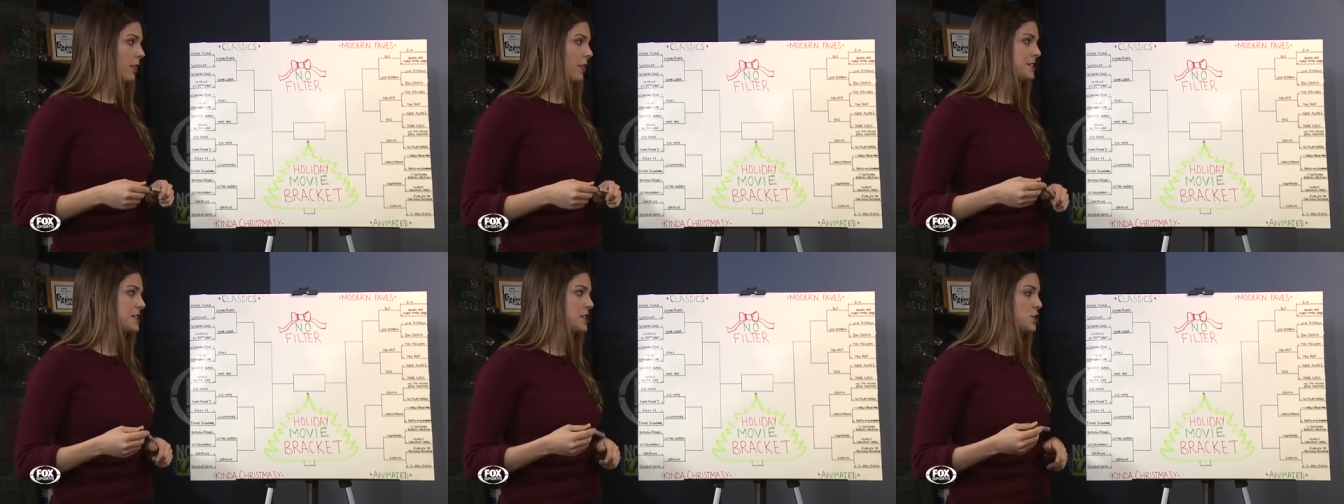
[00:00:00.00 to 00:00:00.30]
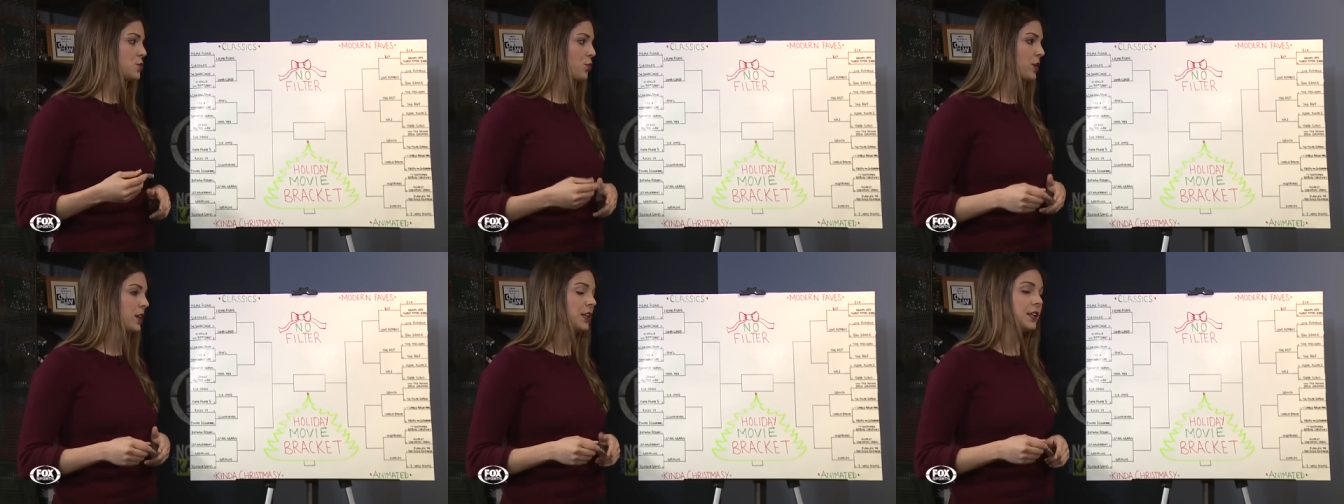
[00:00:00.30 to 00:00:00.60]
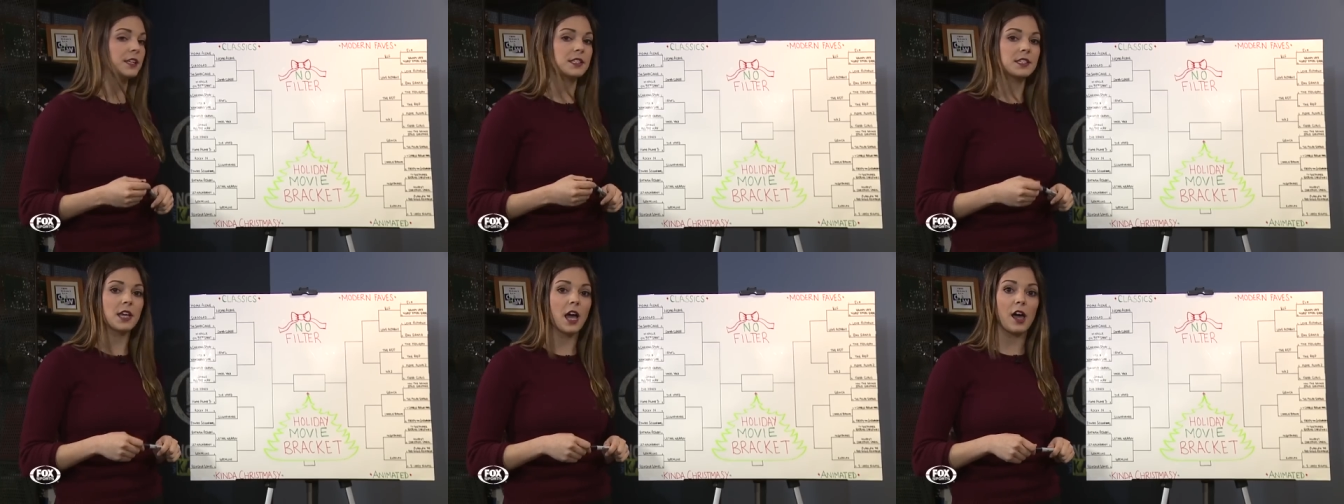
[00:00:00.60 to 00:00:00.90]
This is
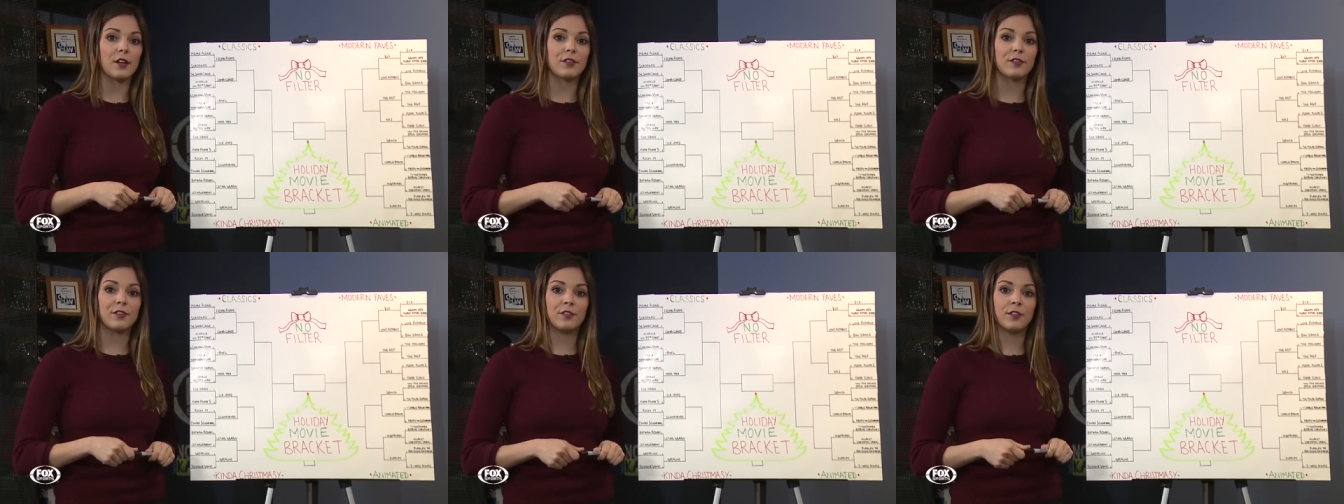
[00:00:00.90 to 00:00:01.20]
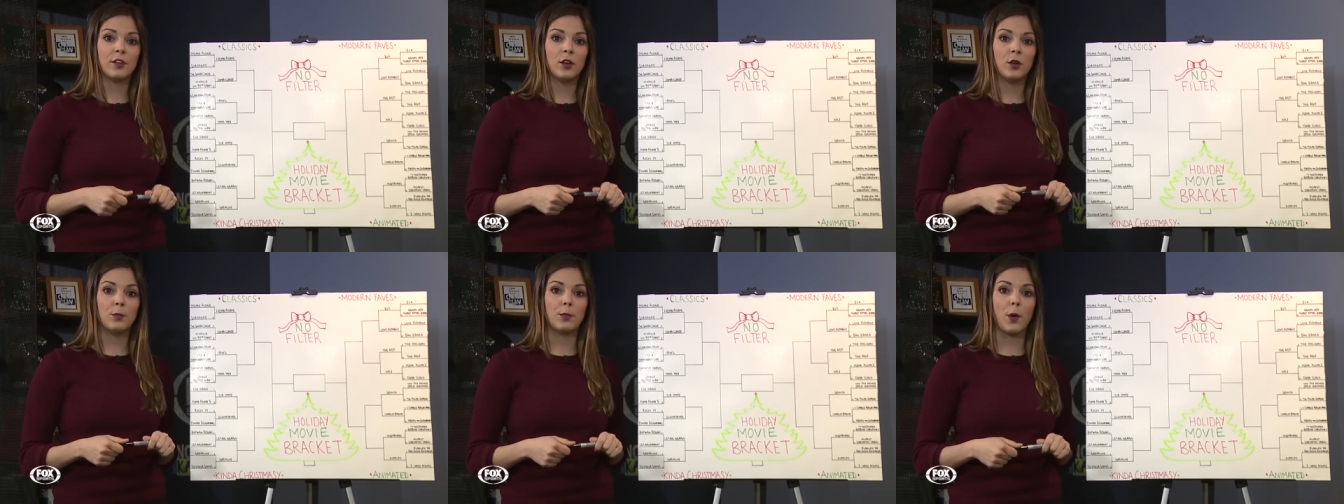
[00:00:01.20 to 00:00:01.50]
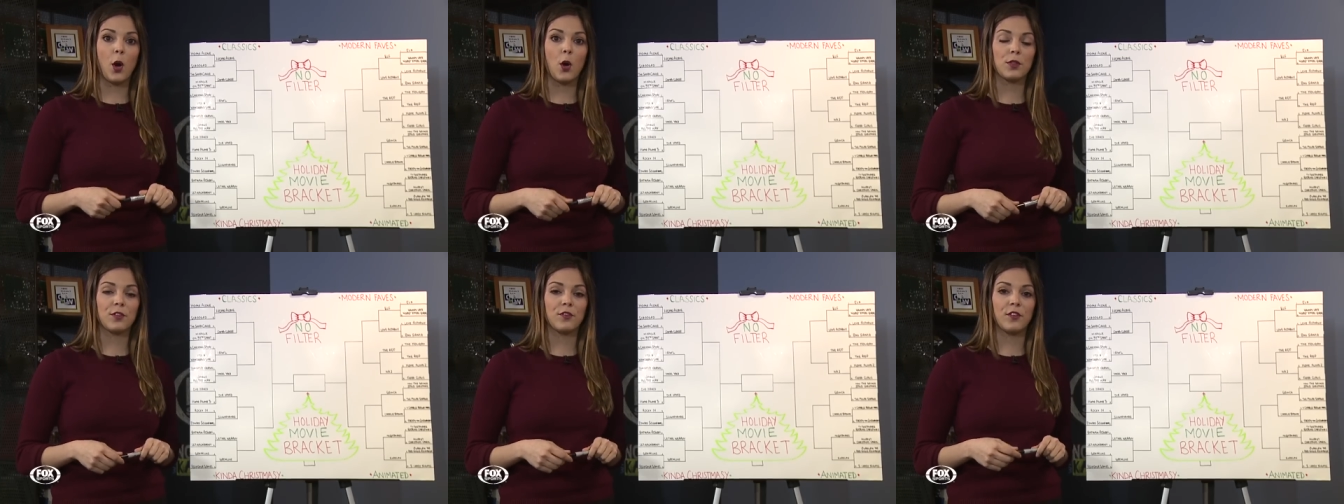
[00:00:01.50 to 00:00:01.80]
really tough.
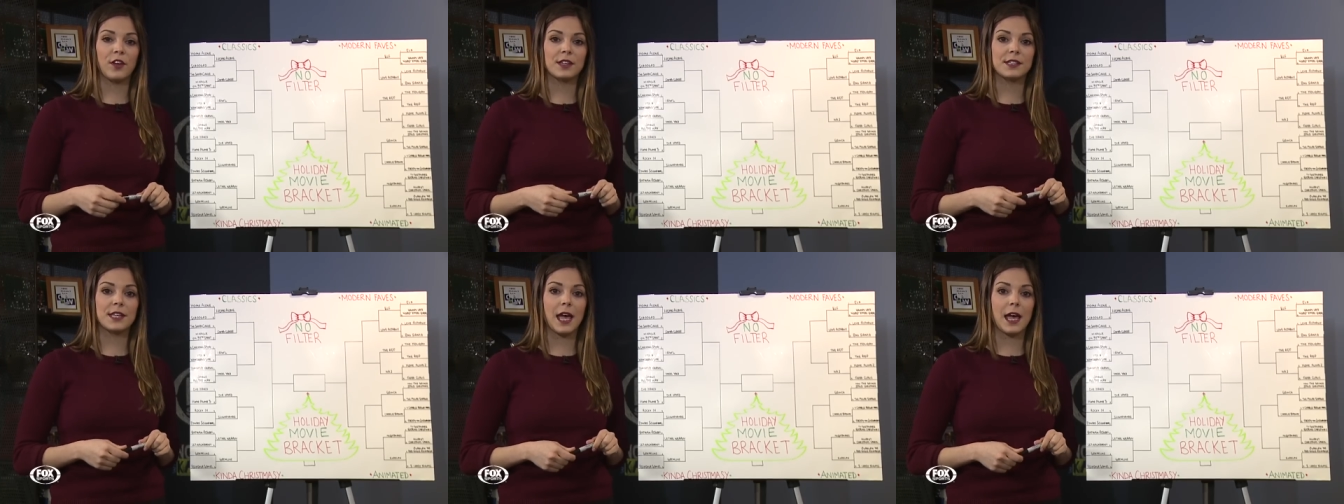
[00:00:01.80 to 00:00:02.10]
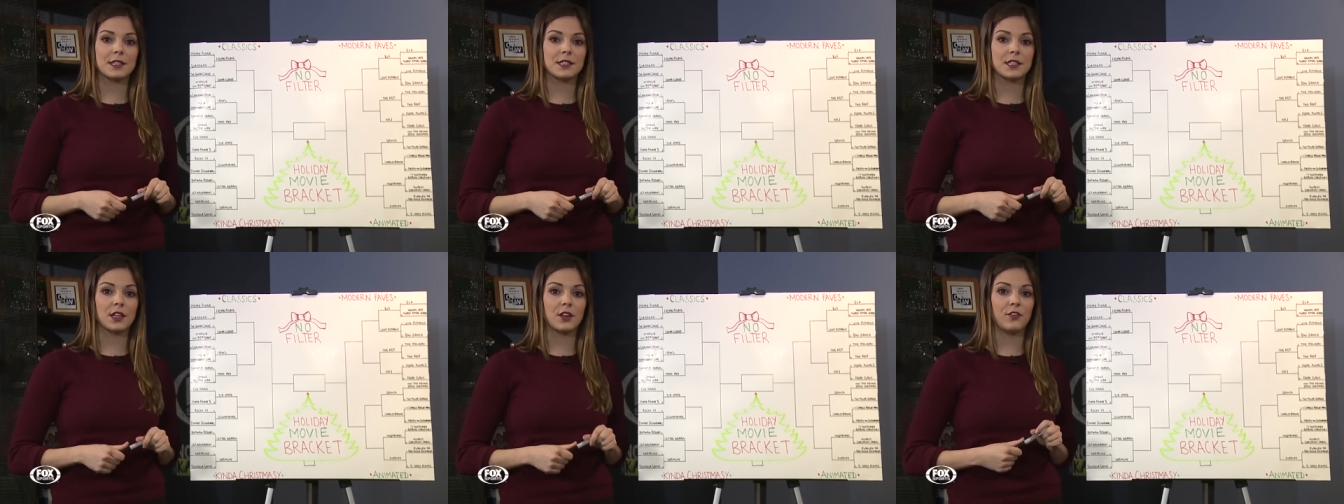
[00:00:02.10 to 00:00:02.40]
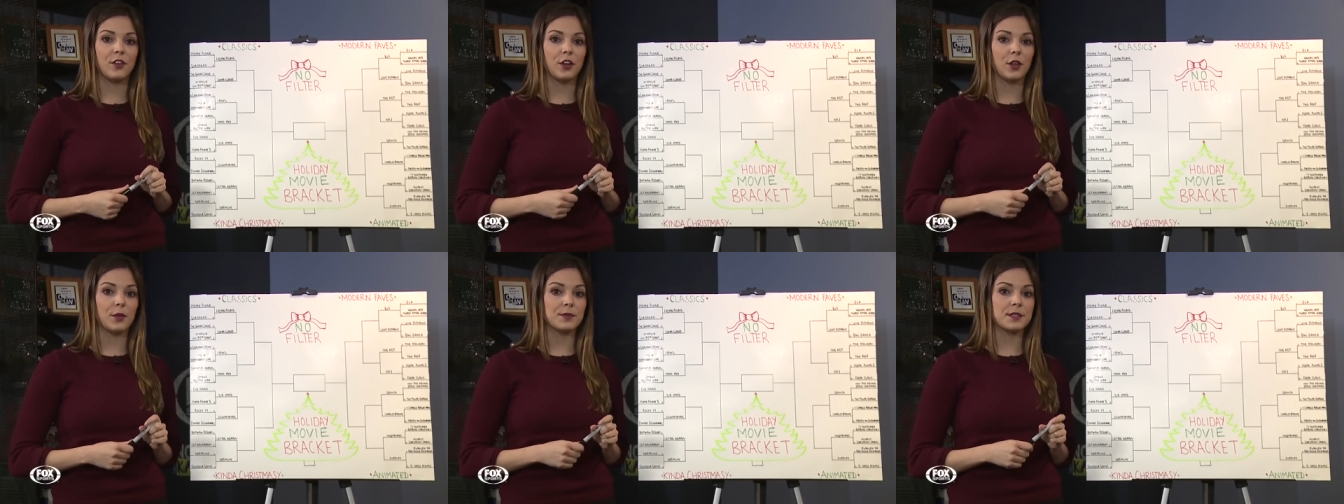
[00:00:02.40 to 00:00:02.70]
Both fantastic
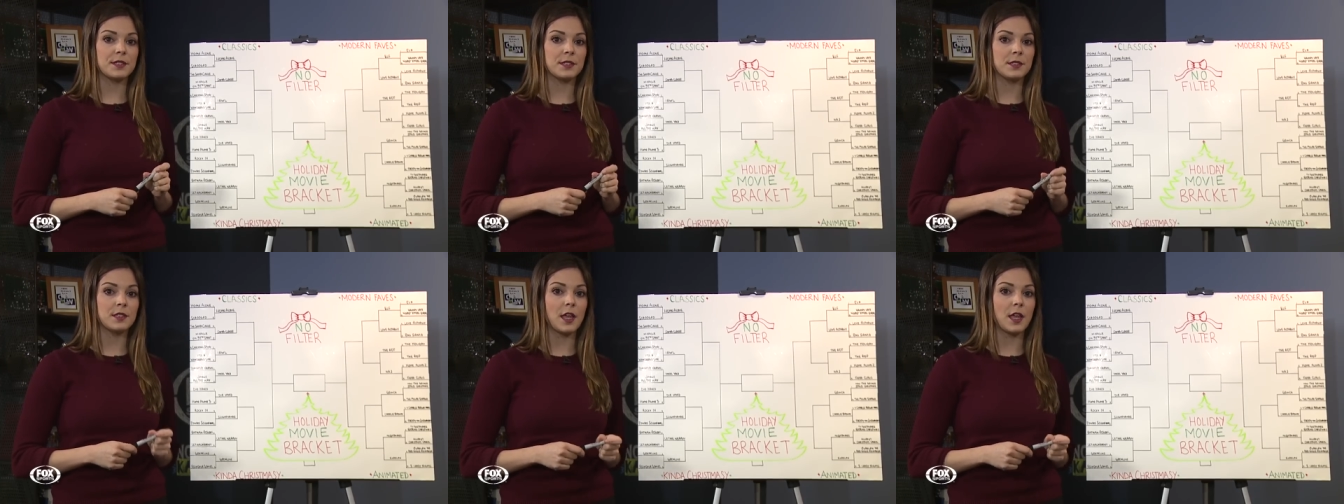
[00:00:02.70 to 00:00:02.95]
films